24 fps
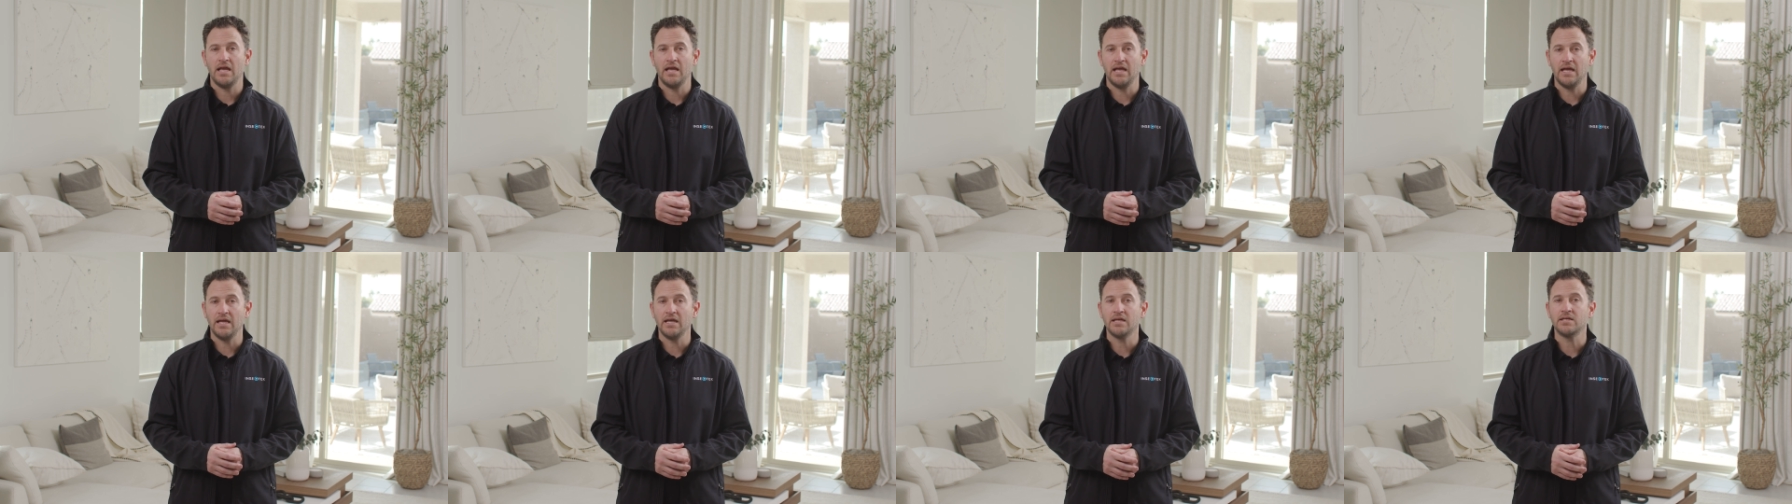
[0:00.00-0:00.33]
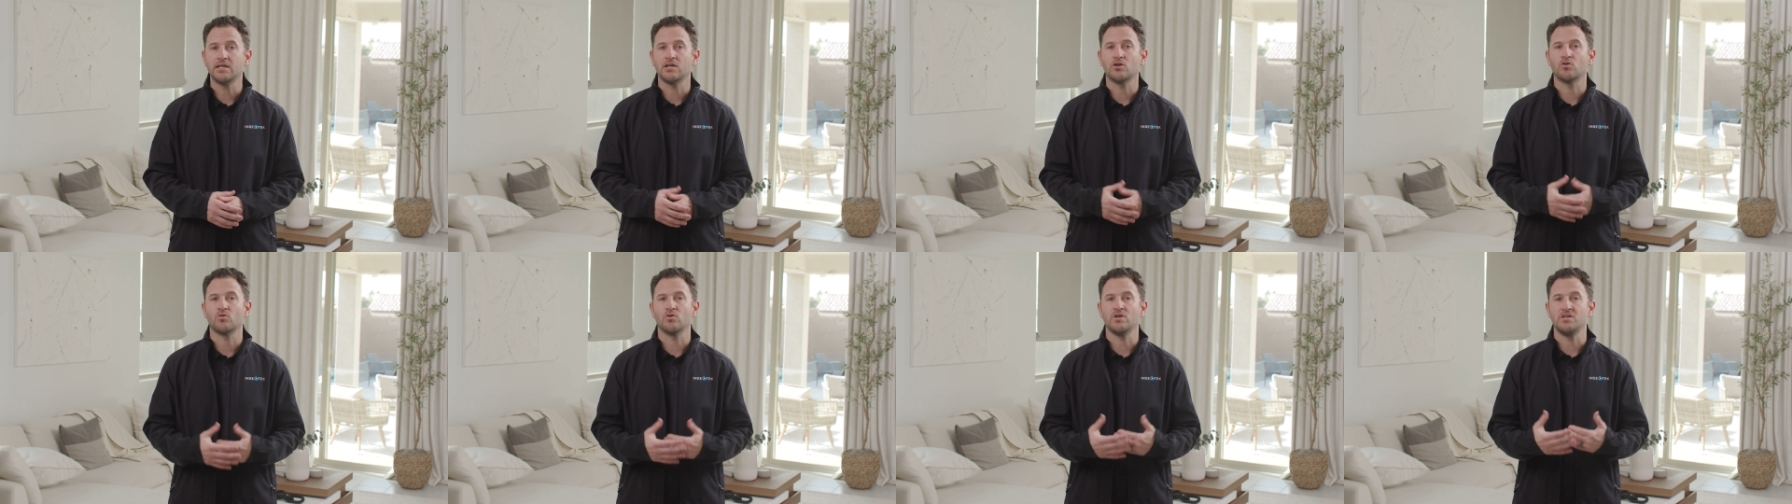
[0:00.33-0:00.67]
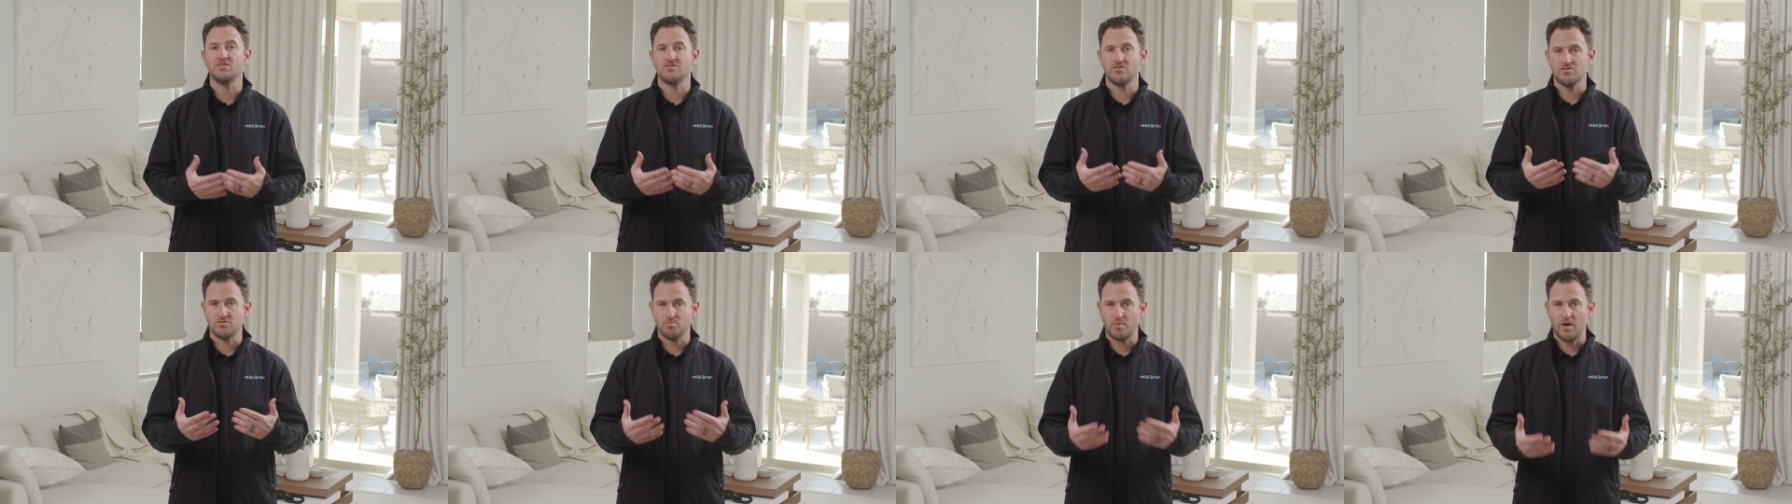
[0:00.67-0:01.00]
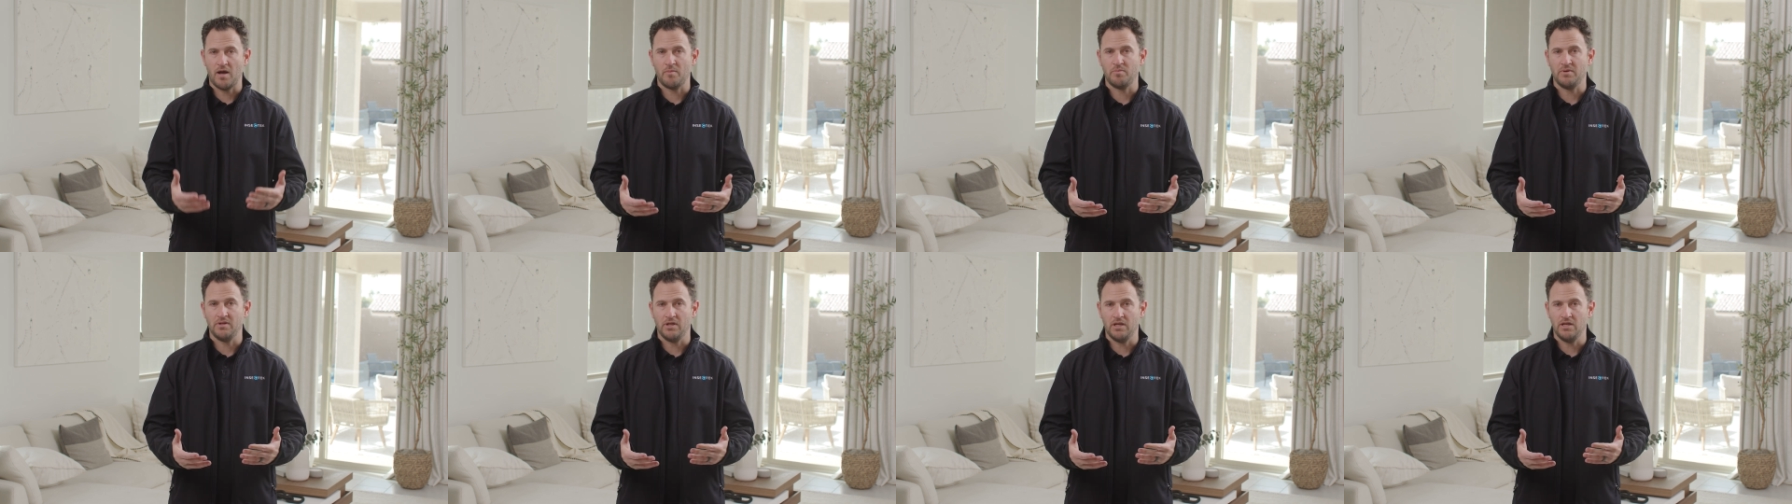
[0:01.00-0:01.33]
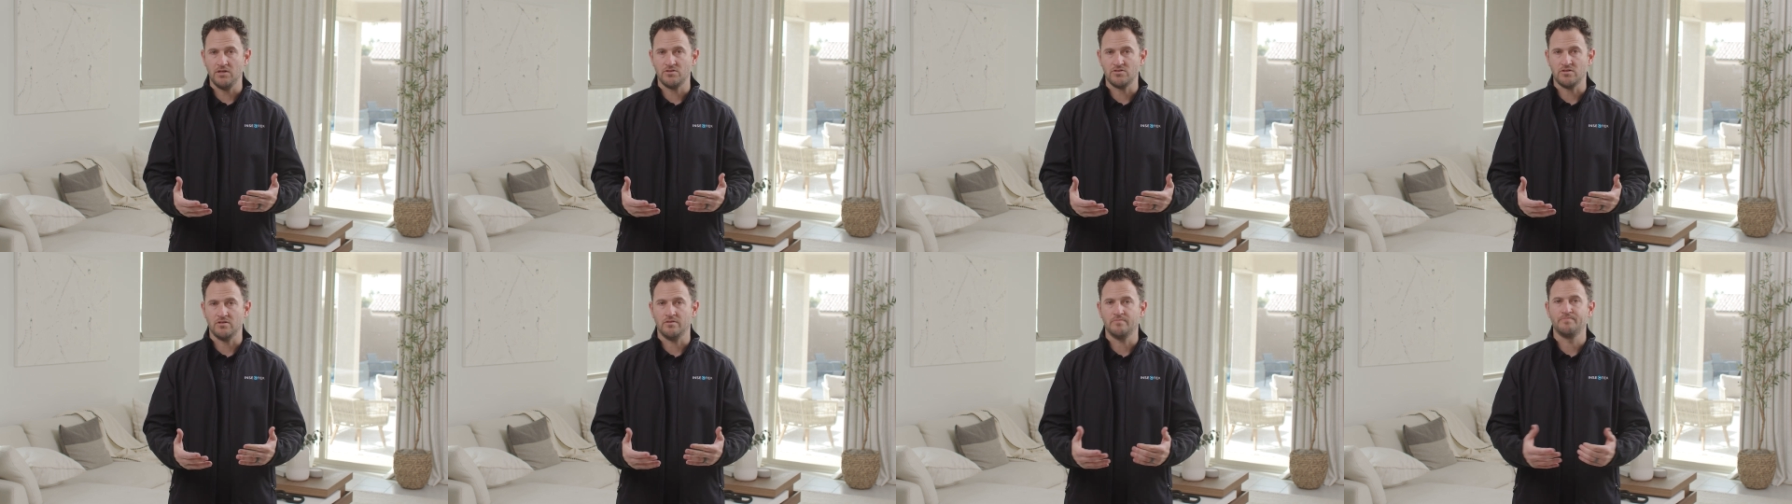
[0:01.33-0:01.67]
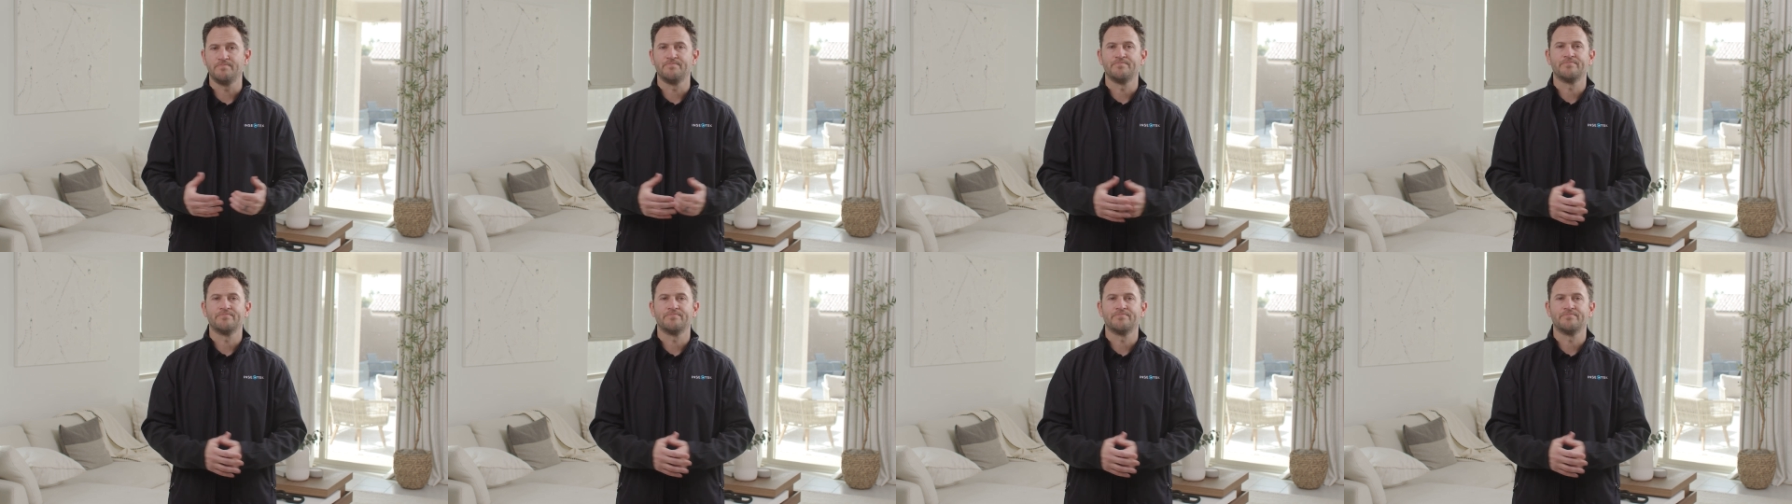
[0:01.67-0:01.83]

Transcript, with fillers: and increase its population.